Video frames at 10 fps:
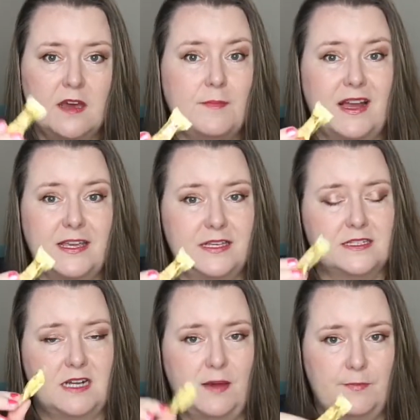My
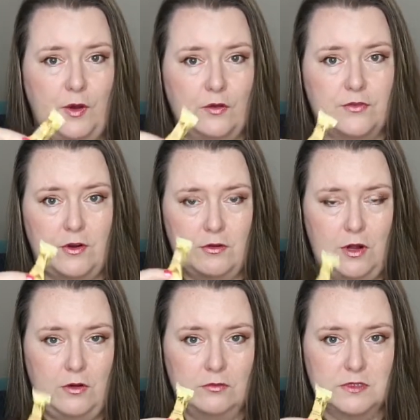kids and I both are
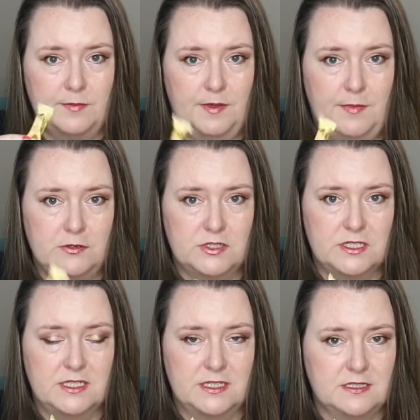known to be motion
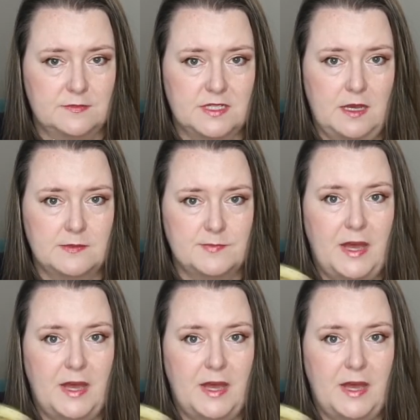sick sometimes.